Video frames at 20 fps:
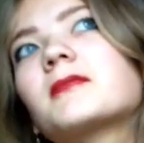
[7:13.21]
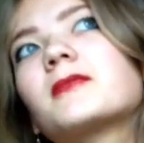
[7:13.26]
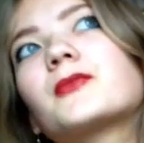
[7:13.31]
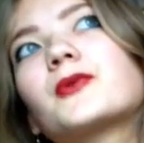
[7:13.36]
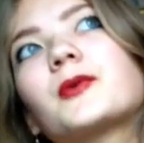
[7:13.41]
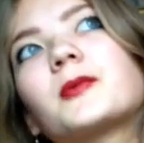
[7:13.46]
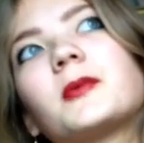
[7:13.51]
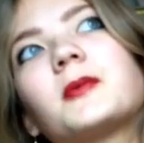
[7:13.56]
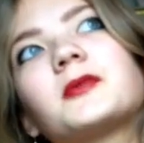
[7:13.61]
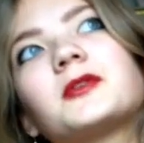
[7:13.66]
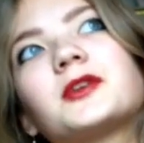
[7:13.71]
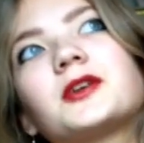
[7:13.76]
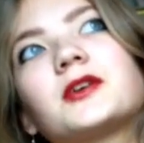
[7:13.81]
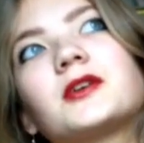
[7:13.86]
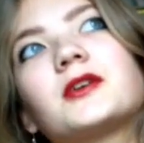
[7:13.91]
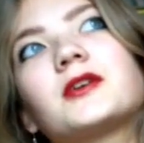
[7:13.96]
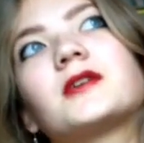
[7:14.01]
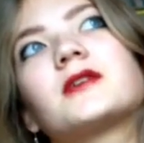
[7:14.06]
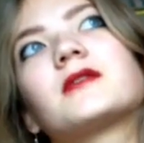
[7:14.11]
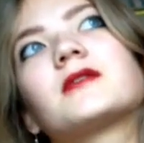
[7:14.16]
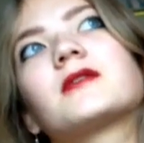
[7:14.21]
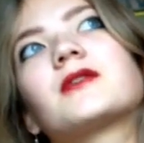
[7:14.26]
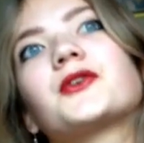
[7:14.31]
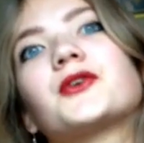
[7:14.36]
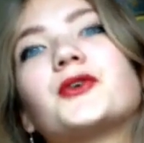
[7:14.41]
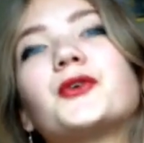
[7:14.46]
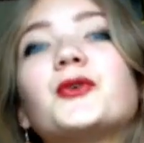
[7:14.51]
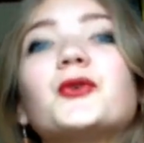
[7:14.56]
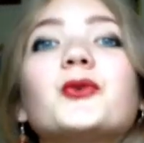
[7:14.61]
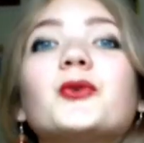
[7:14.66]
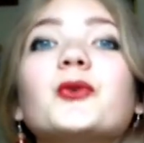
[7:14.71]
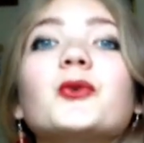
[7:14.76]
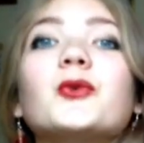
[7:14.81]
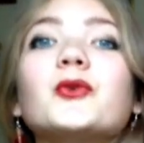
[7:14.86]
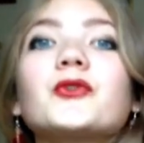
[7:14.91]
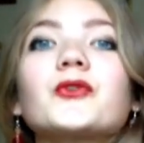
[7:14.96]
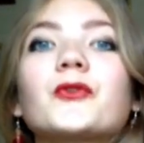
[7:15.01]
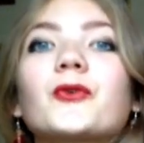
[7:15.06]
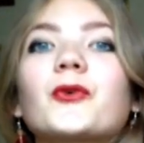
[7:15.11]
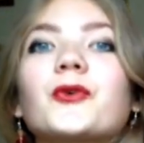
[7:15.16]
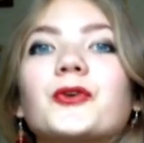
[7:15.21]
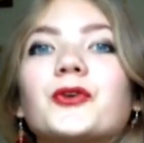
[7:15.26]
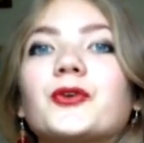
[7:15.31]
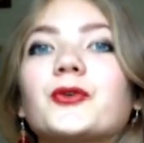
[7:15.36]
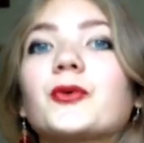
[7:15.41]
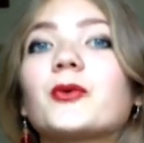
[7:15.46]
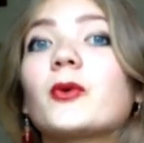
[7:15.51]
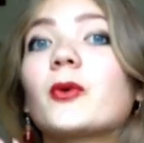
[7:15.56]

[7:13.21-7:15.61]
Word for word: probably good for you